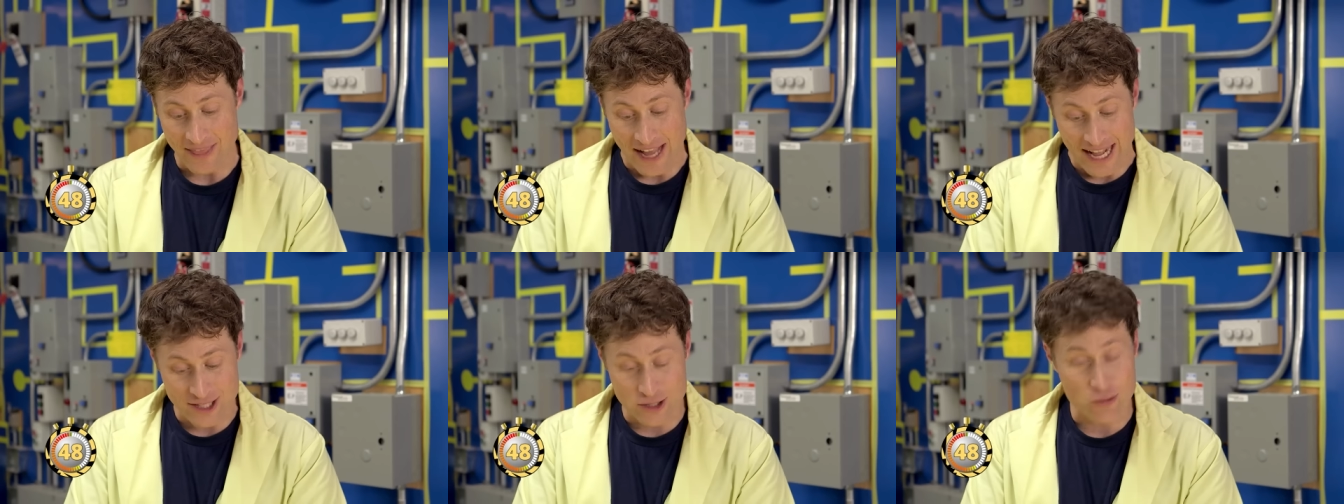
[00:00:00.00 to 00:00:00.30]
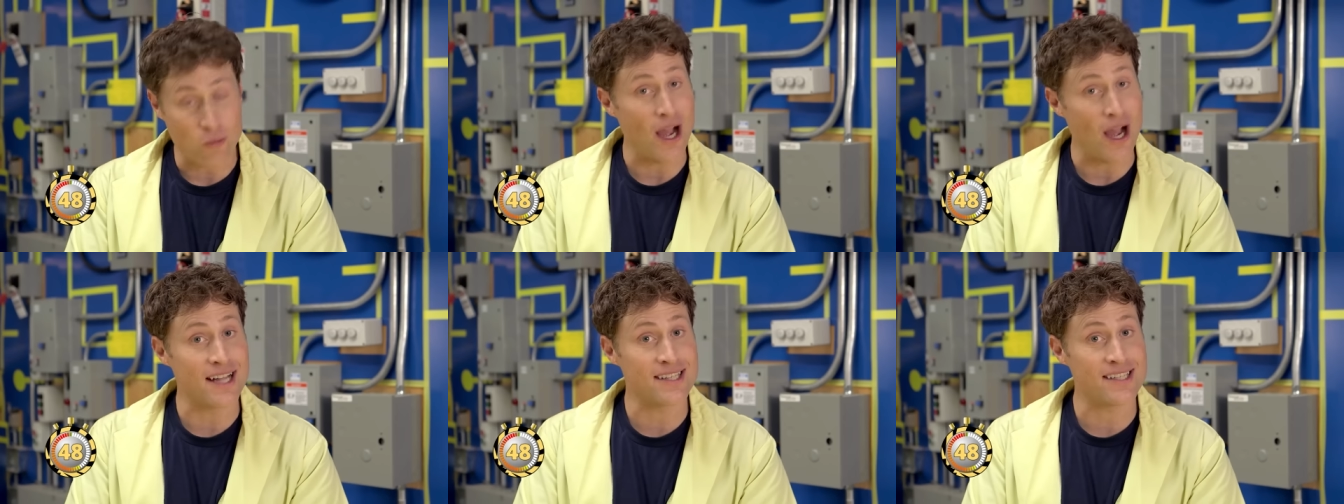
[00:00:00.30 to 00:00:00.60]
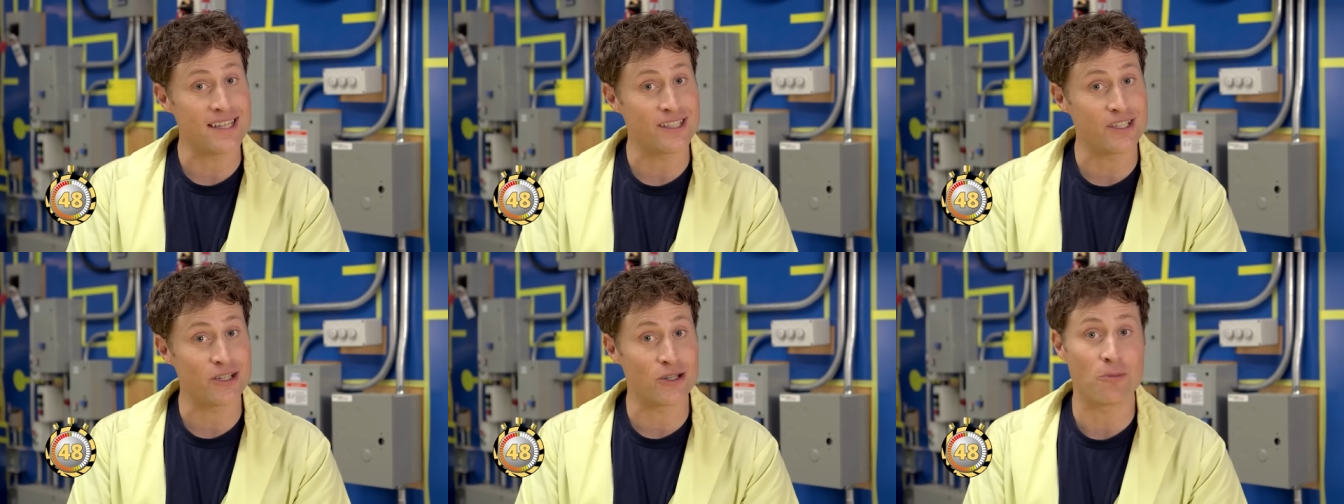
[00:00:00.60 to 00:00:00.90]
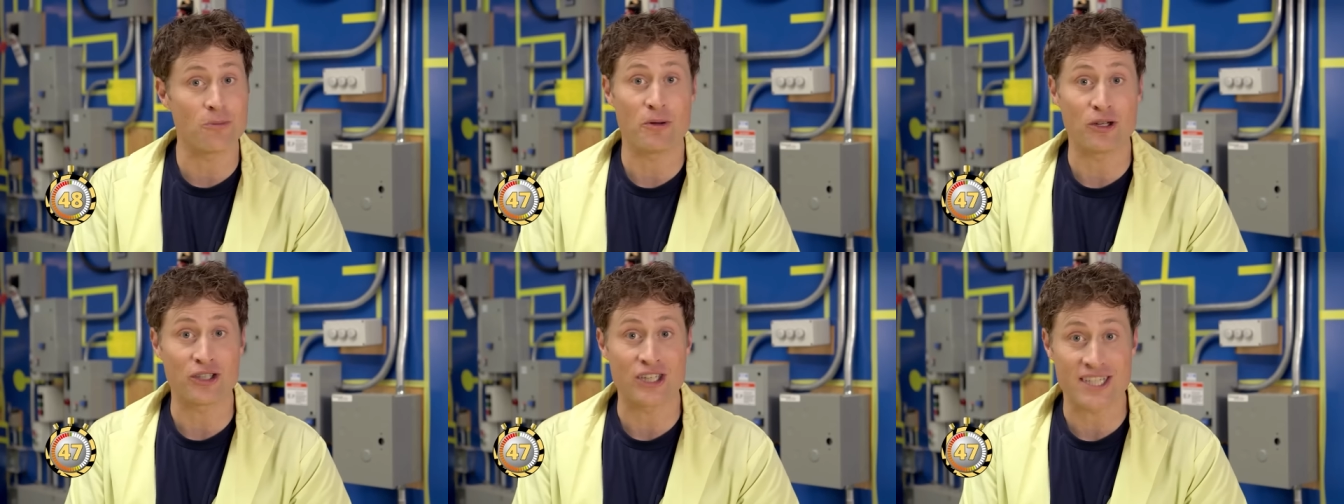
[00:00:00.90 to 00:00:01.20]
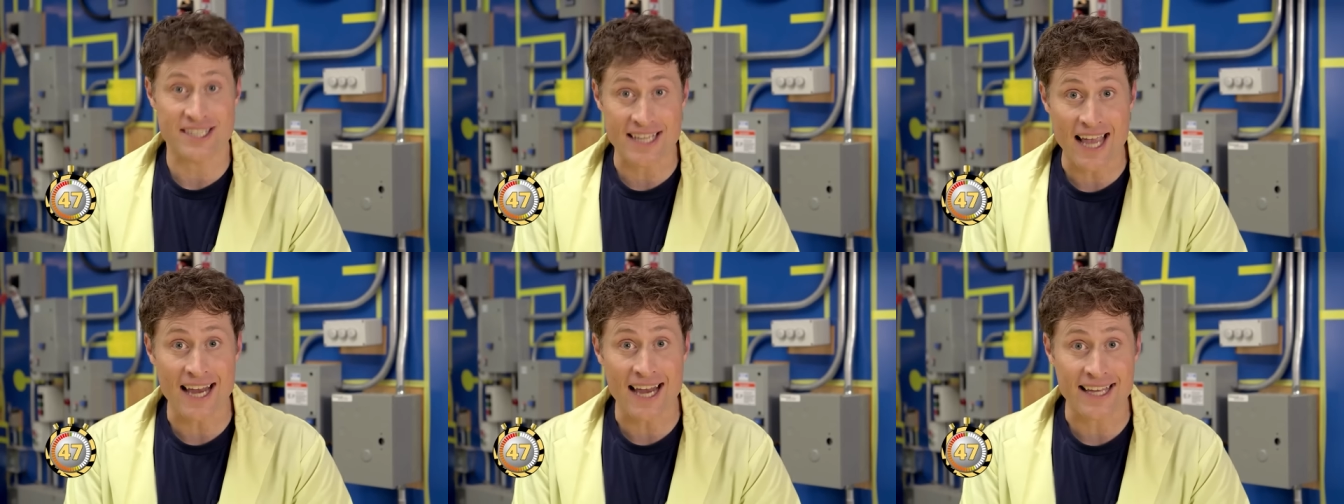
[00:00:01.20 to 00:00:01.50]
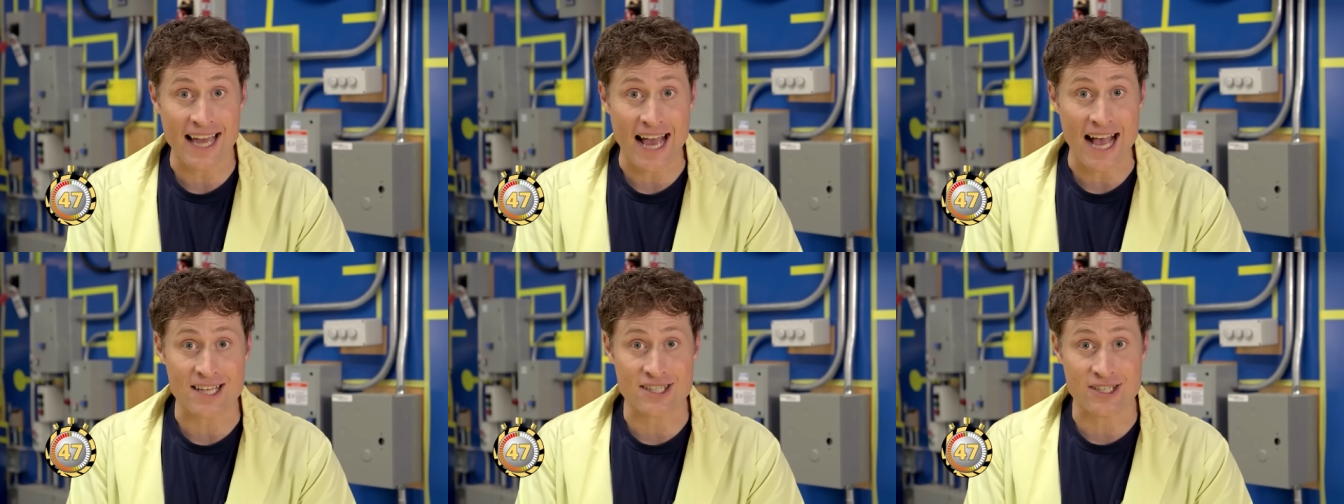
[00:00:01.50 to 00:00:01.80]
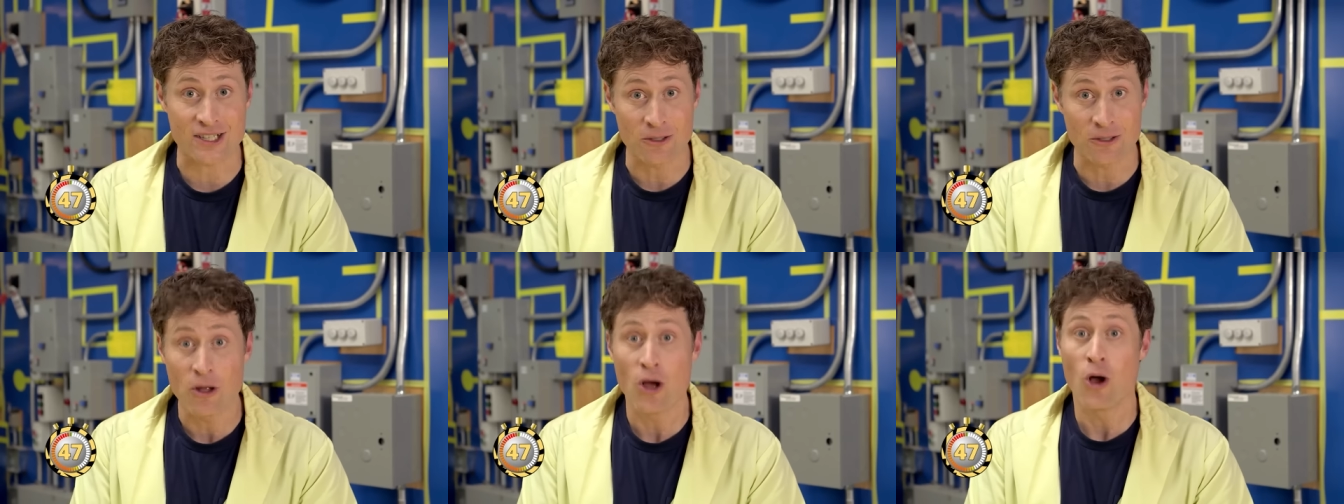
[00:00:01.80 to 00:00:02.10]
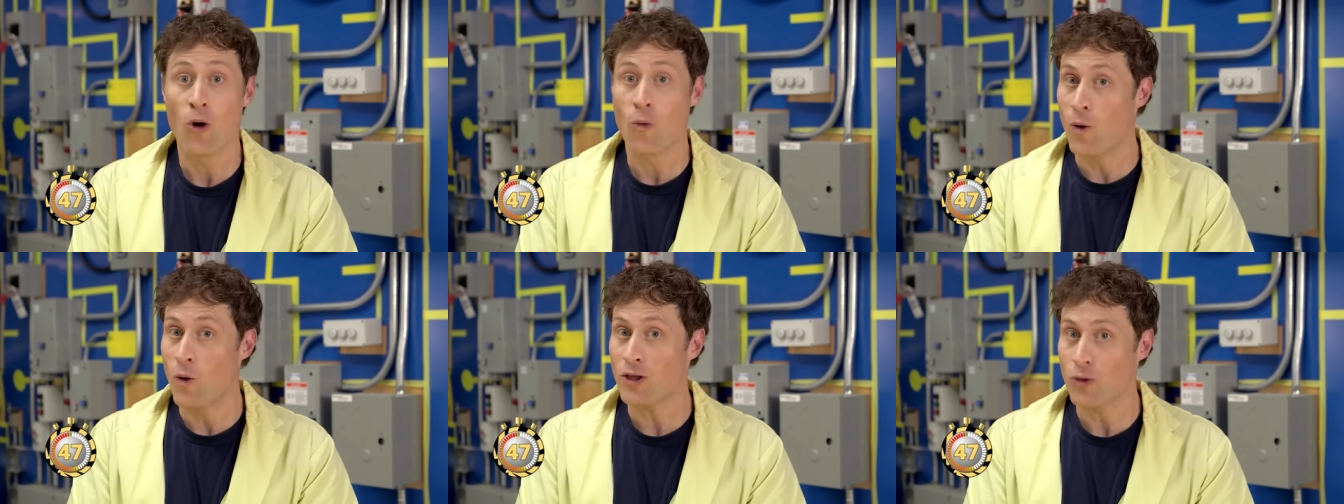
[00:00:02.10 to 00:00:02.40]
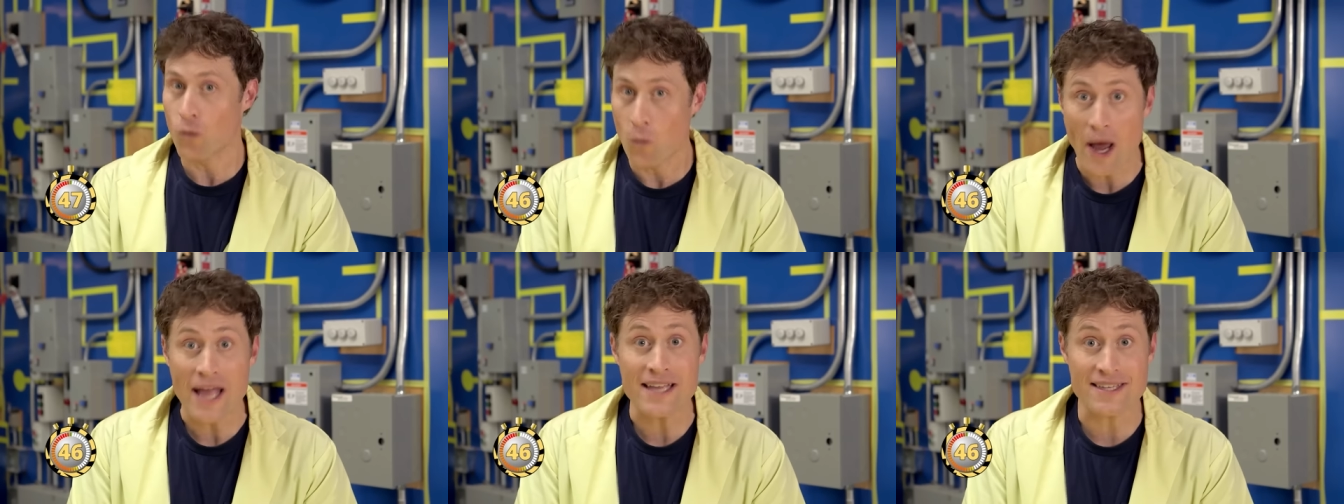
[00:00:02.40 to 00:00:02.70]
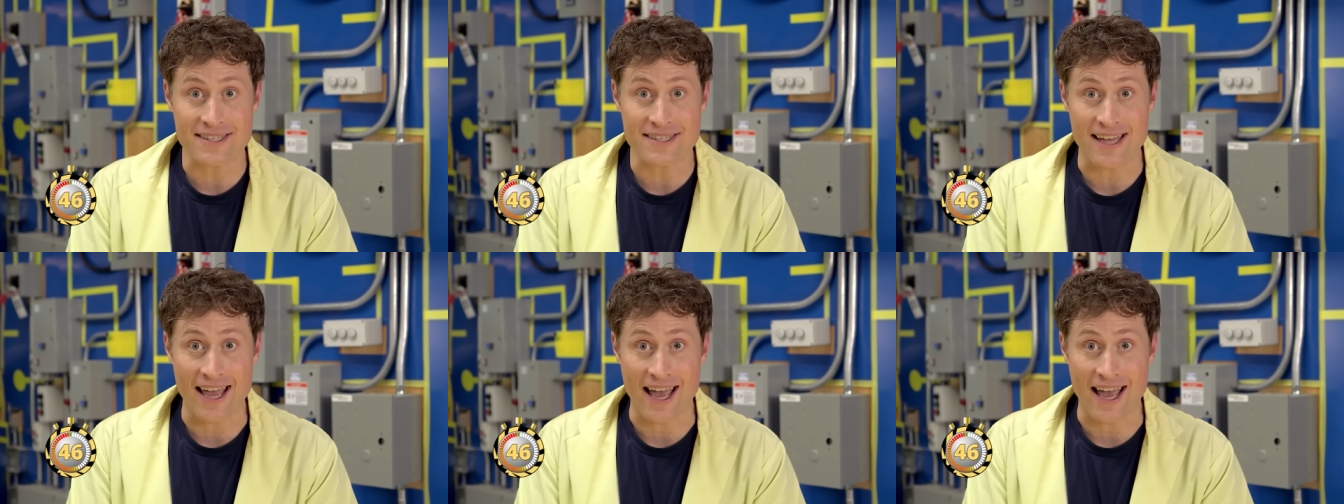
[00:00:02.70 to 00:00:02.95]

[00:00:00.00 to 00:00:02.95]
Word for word: That's why it's easier to build a sandcastle with wet